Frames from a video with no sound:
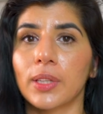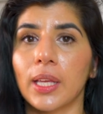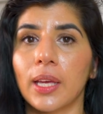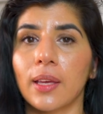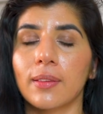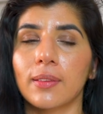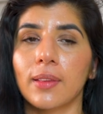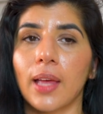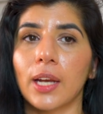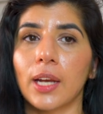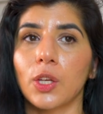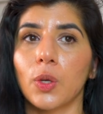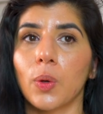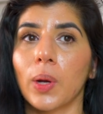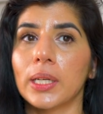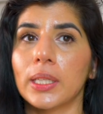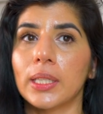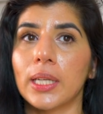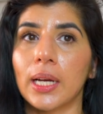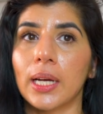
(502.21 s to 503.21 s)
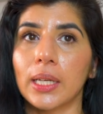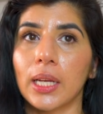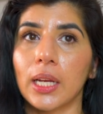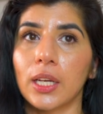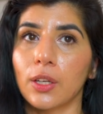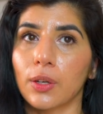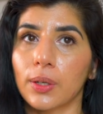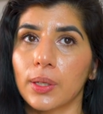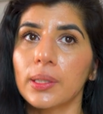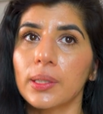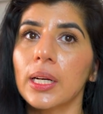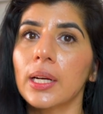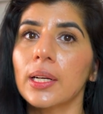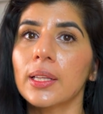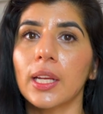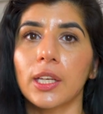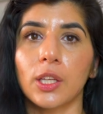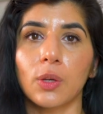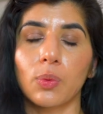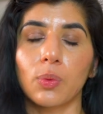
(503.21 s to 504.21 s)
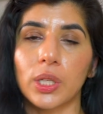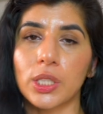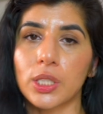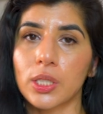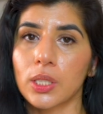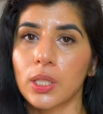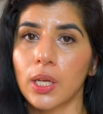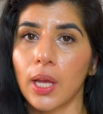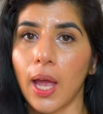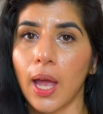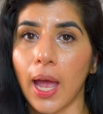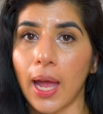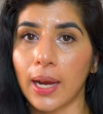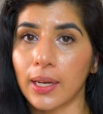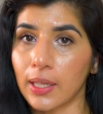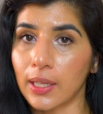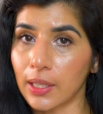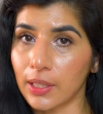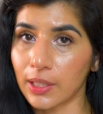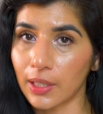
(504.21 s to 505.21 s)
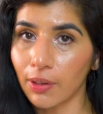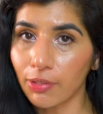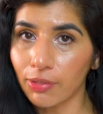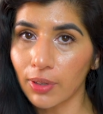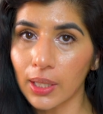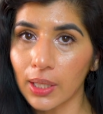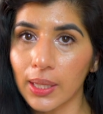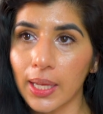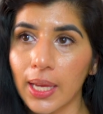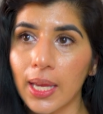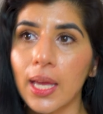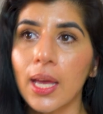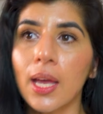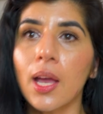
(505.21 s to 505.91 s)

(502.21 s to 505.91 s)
things that you had done in your career that you wish had done differently.